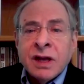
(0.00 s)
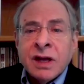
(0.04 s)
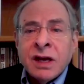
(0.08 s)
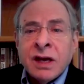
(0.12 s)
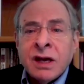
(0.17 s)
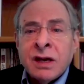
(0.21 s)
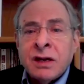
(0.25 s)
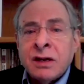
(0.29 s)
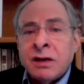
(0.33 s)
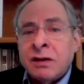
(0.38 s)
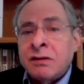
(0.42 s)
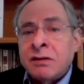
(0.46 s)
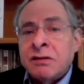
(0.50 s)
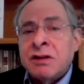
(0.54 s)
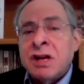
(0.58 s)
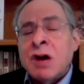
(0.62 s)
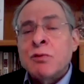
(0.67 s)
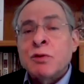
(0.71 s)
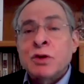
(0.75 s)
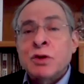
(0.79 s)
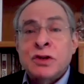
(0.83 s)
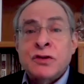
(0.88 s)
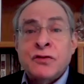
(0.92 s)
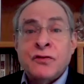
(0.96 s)
And
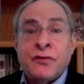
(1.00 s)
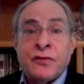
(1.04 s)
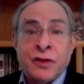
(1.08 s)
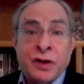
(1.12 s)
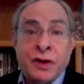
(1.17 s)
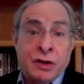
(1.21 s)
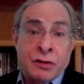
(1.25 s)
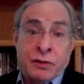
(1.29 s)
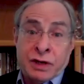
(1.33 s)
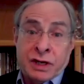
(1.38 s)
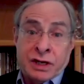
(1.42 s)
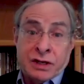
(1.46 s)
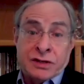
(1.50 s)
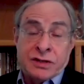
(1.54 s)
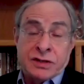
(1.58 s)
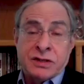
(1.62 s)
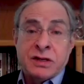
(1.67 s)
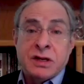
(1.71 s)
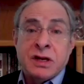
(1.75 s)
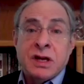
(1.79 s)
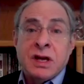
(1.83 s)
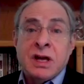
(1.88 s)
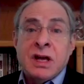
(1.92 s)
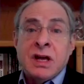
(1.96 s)
Tom was
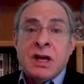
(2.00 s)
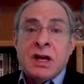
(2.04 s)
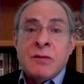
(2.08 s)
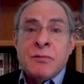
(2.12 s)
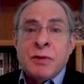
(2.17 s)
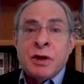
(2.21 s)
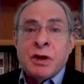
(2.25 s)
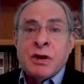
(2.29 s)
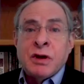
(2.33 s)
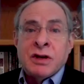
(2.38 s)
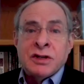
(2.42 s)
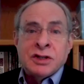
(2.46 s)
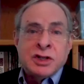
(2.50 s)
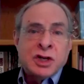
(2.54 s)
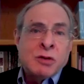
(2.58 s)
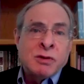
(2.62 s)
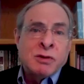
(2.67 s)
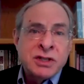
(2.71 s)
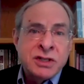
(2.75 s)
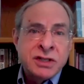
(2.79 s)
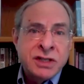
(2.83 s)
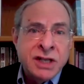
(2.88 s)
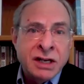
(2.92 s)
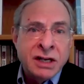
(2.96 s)
furious because he
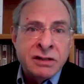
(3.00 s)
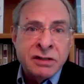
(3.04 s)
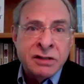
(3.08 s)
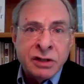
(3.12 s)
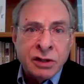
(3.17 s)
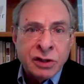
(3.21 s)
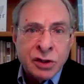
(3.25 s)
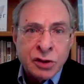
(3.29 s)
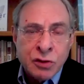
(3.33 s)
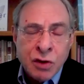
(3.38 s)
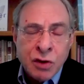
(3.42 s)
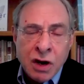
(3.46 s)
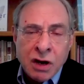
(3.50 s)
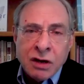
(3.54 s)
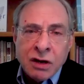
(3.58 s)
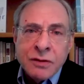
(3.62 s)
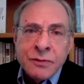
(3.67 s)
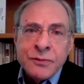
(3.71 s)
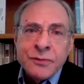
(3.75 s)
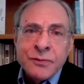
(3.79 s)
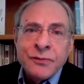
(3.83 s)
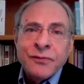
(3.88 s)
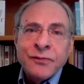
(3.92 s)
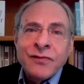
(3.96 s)
almost dented his
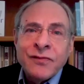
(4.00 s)
truck.